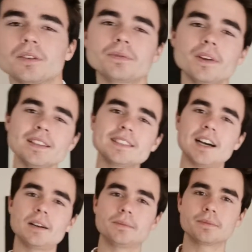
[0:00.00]
first
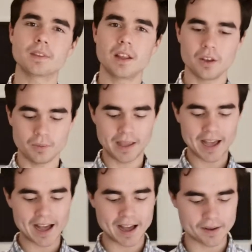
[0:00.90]
up we
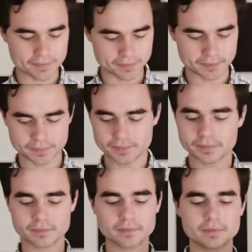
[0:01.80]
have
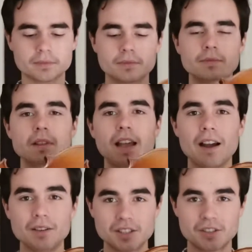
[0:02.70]

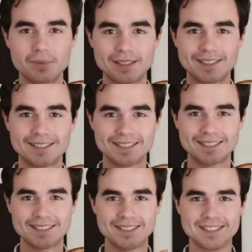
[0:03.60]
our instrument.
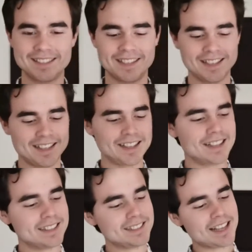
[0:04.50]

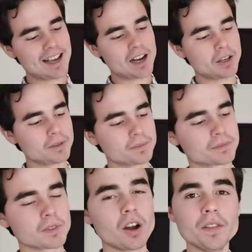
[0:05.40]
Now,
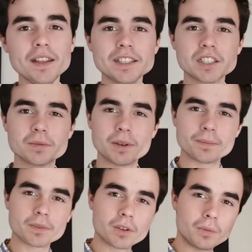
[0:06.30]
on the
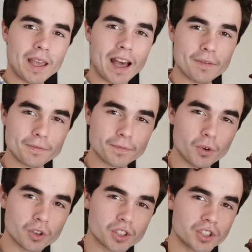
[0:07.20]
instrument we have
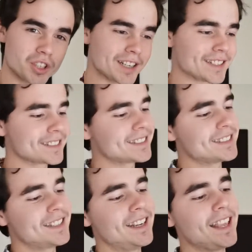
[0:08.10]
4 strings.
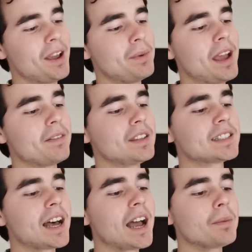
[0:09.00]
Okay, we have this
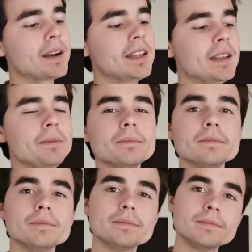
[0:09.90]
high one here.
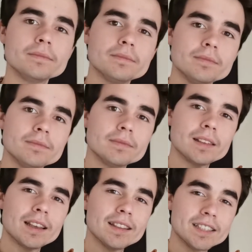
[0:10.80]

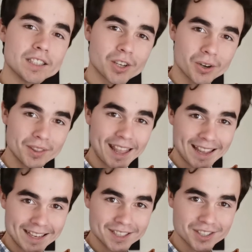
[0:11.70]
This is called the
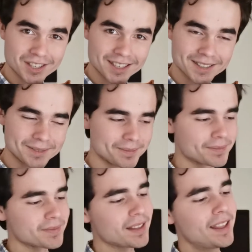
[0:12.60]
E string.
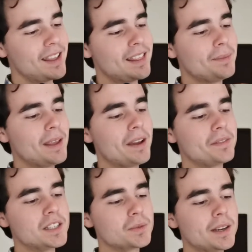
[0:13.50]
Then we have
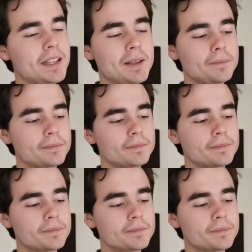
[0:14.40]
this one here.